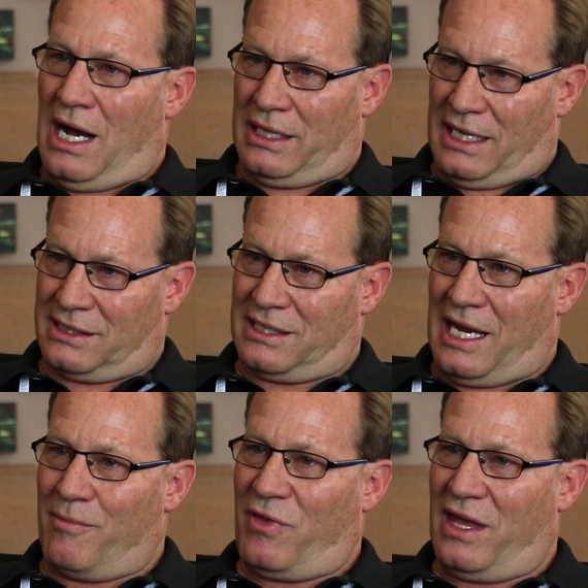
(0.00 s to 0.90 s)
On that
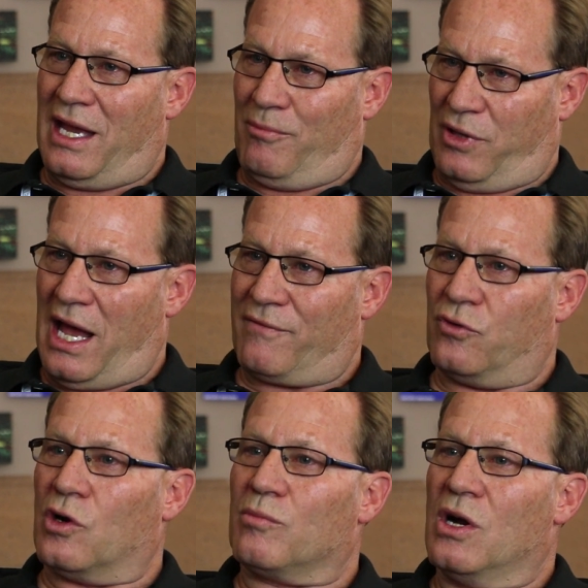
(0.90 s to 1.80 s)
same
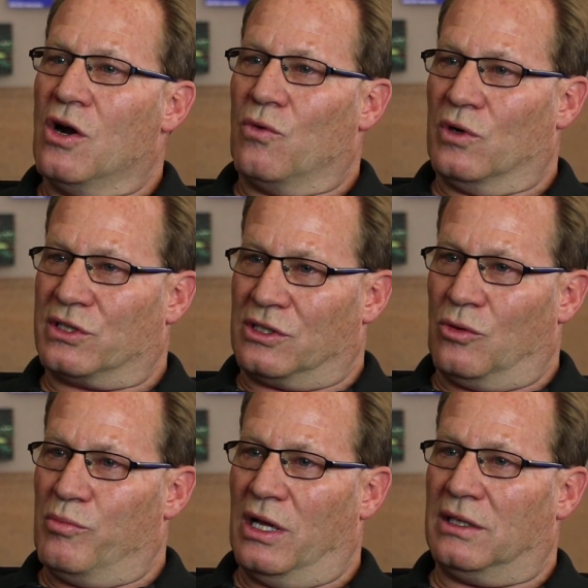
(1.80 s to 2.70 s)
platform, we're
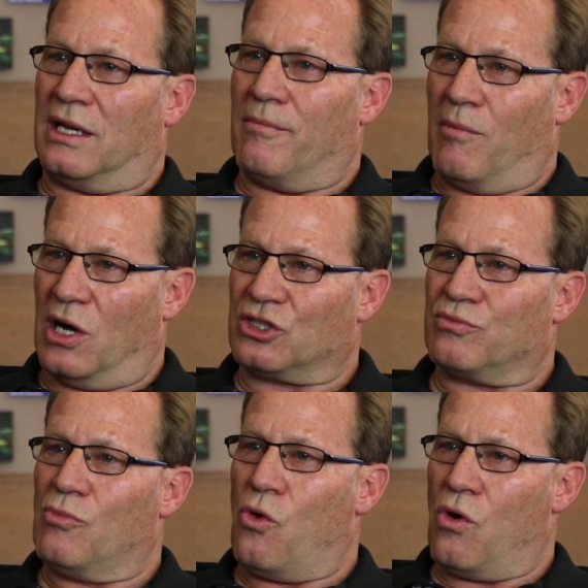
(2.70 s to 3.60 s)
still building much
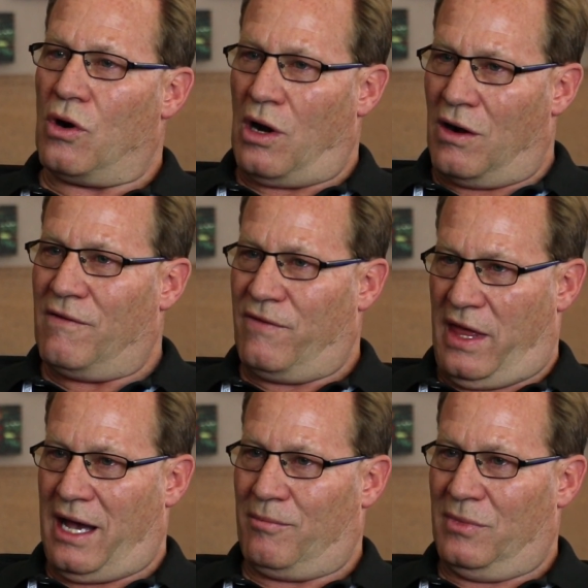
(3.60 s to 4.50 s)
more of
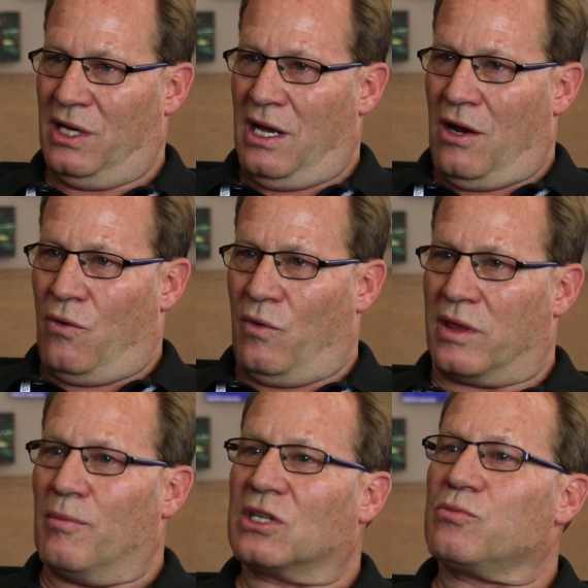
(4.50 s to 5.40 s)
them
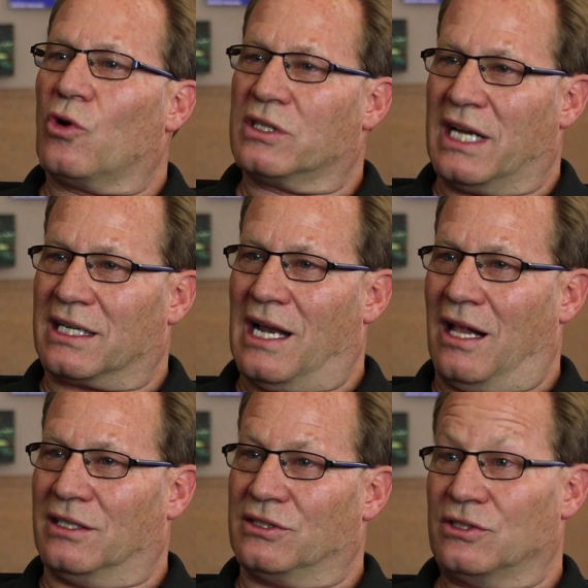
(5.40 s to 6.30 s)
with much more
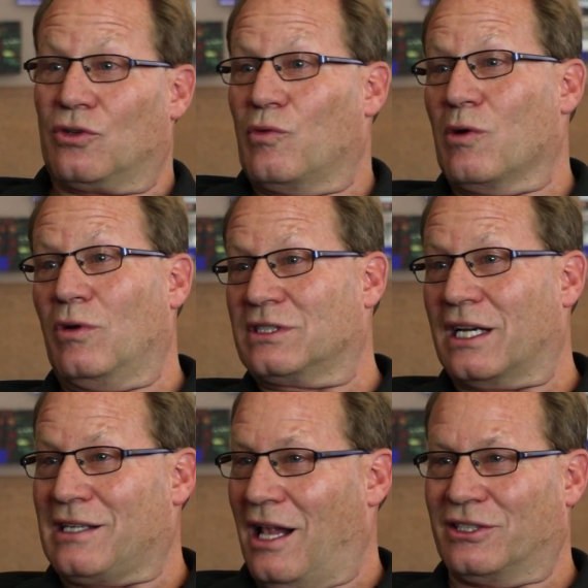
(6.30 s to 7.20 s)
technology. So where will
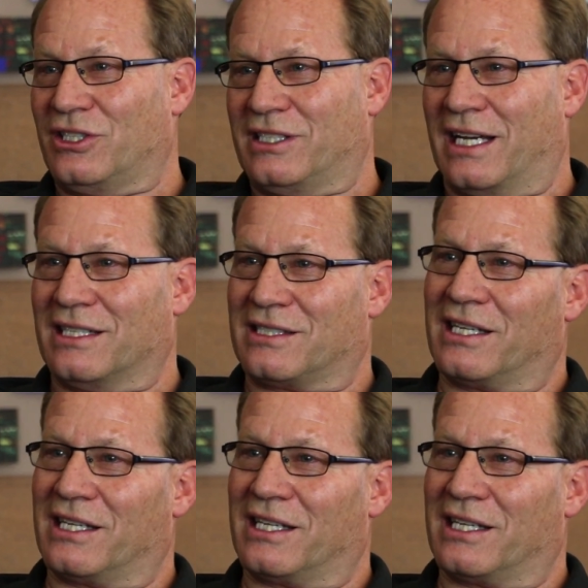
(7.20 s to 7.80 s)
technology take us?